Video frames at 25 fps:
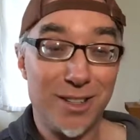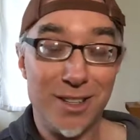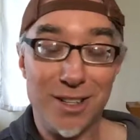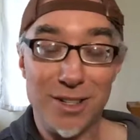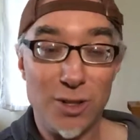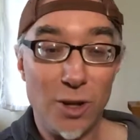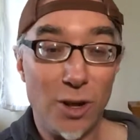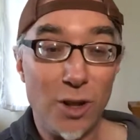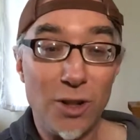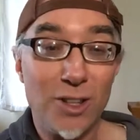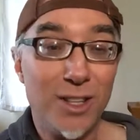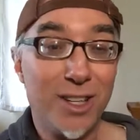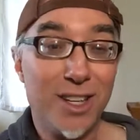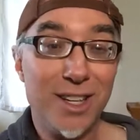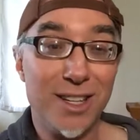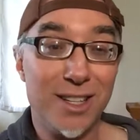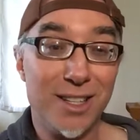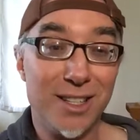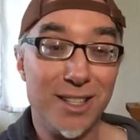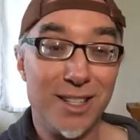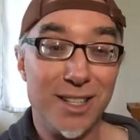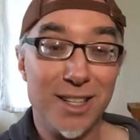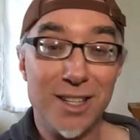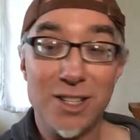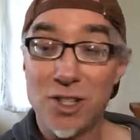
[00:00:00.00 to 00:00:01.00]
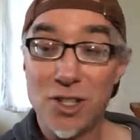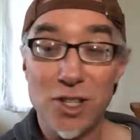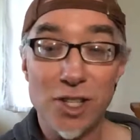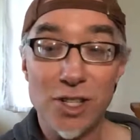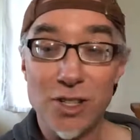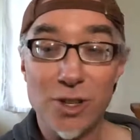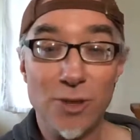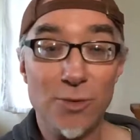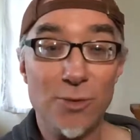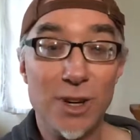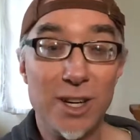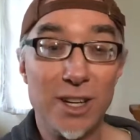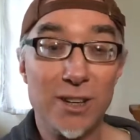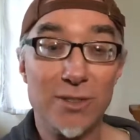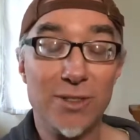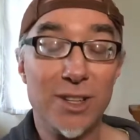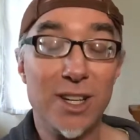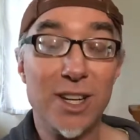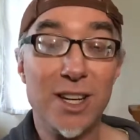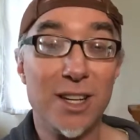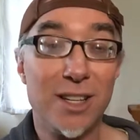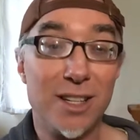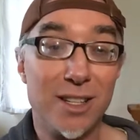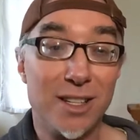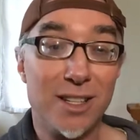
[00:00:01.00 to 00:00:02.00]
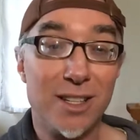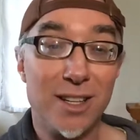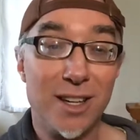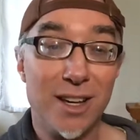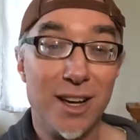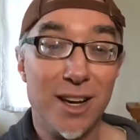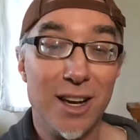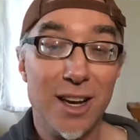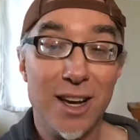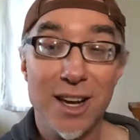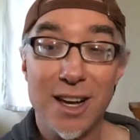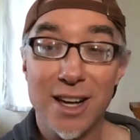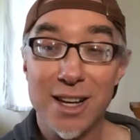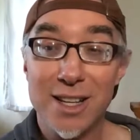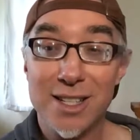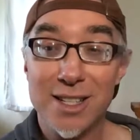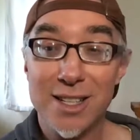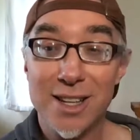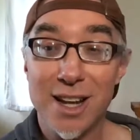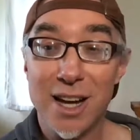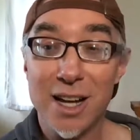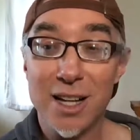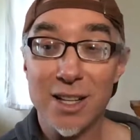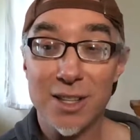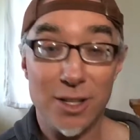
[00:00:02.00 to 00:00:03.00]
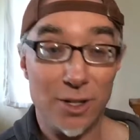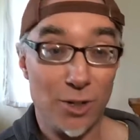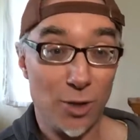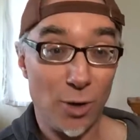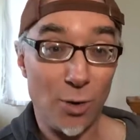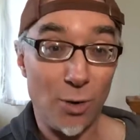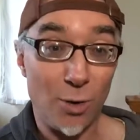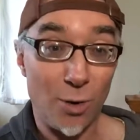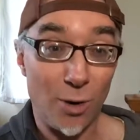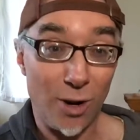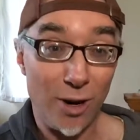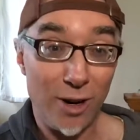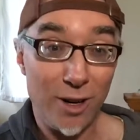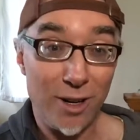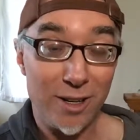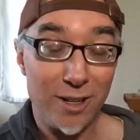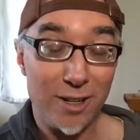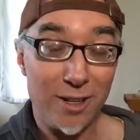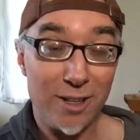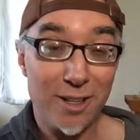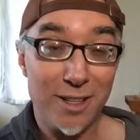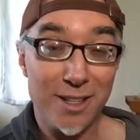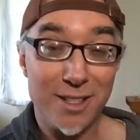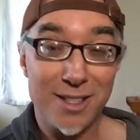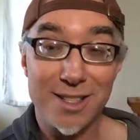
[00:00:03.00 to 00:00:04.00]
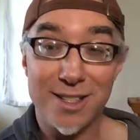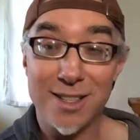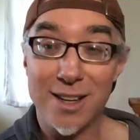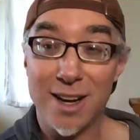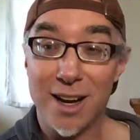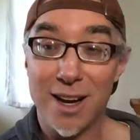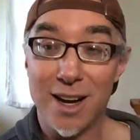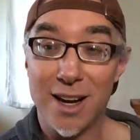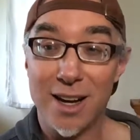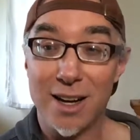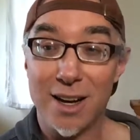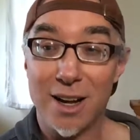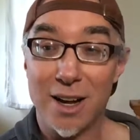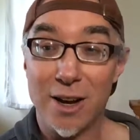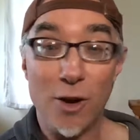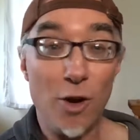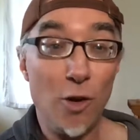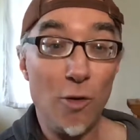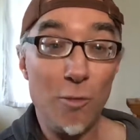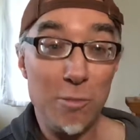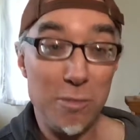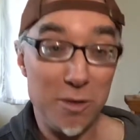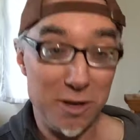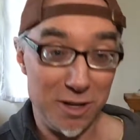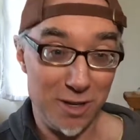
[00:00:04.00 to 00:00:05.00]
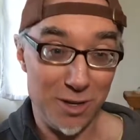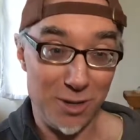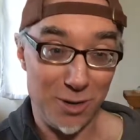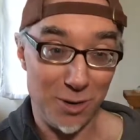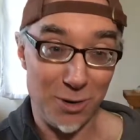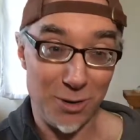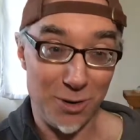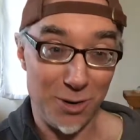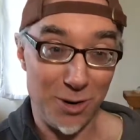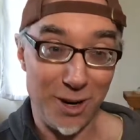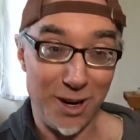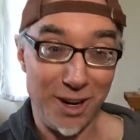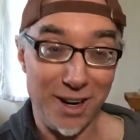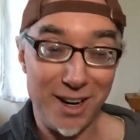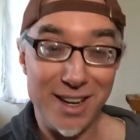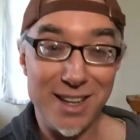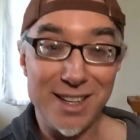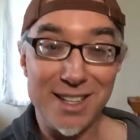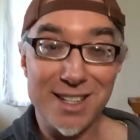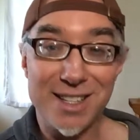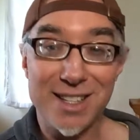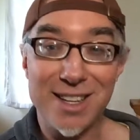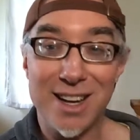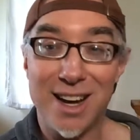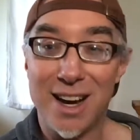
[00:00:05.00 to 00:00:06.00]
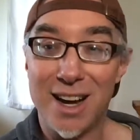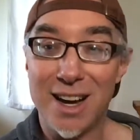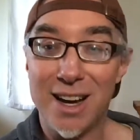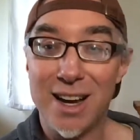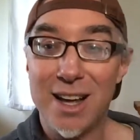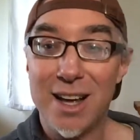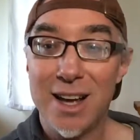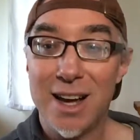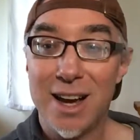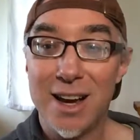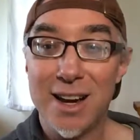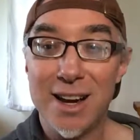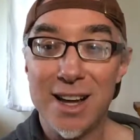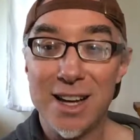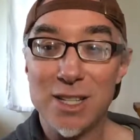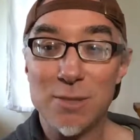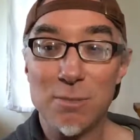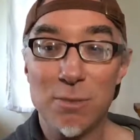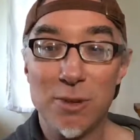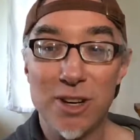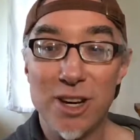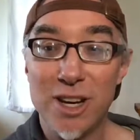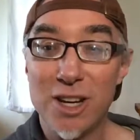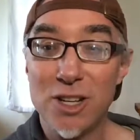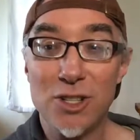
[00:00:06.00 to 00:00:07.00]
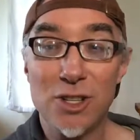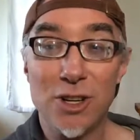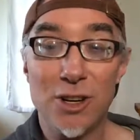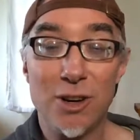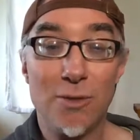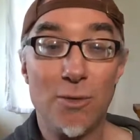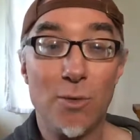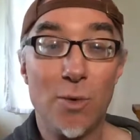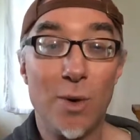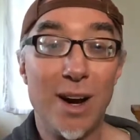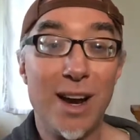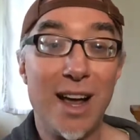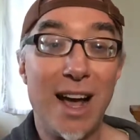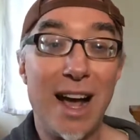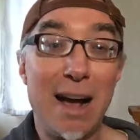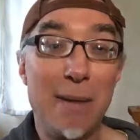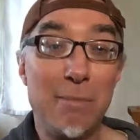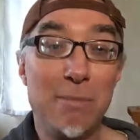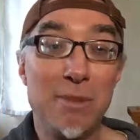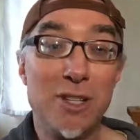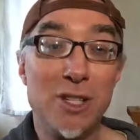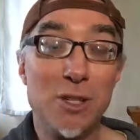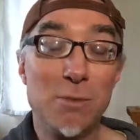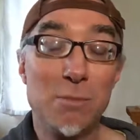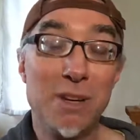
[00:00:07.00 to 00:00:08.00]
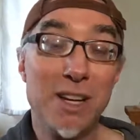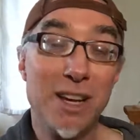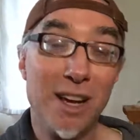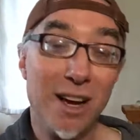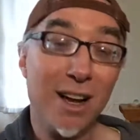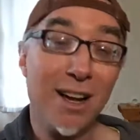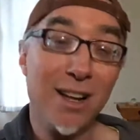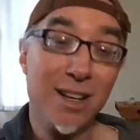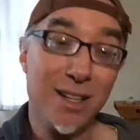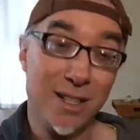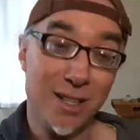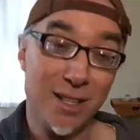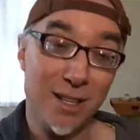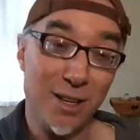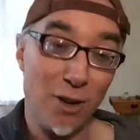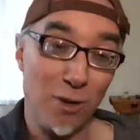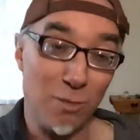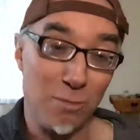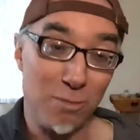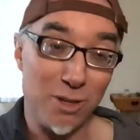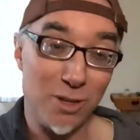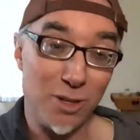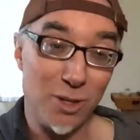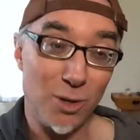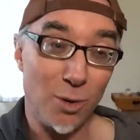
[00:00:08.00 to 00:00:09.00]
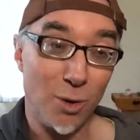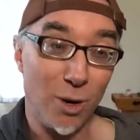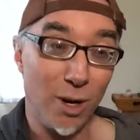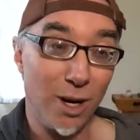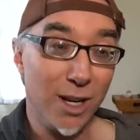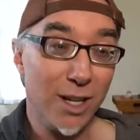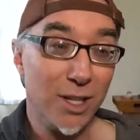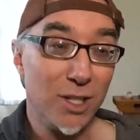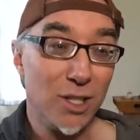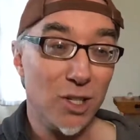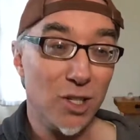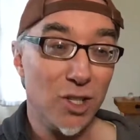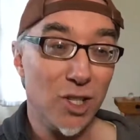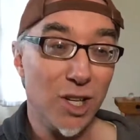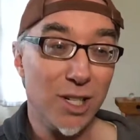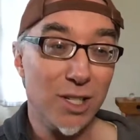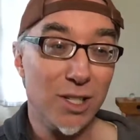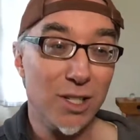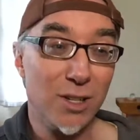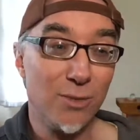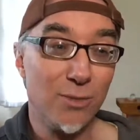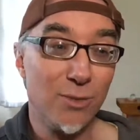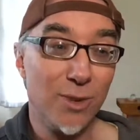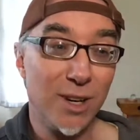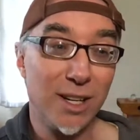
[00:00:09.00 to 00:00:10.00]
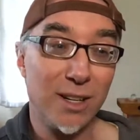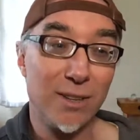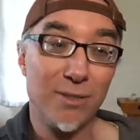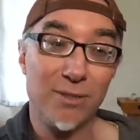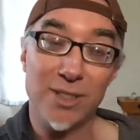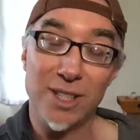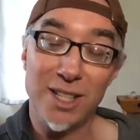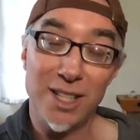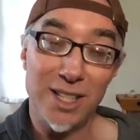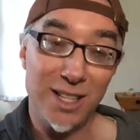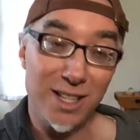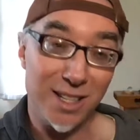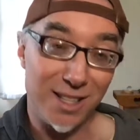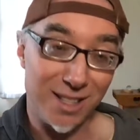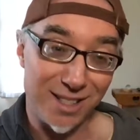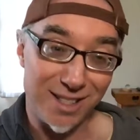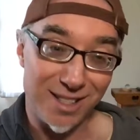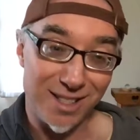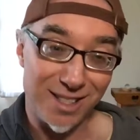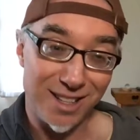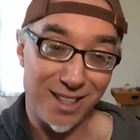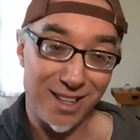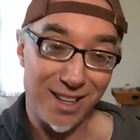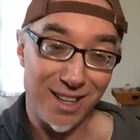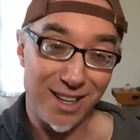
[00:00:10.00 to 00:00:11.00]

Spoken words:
all it is. It's just a ring of keys. It's not the door. It's not an open door. It's not an explanation of what happens beyond the open door. It's just a ring of keys.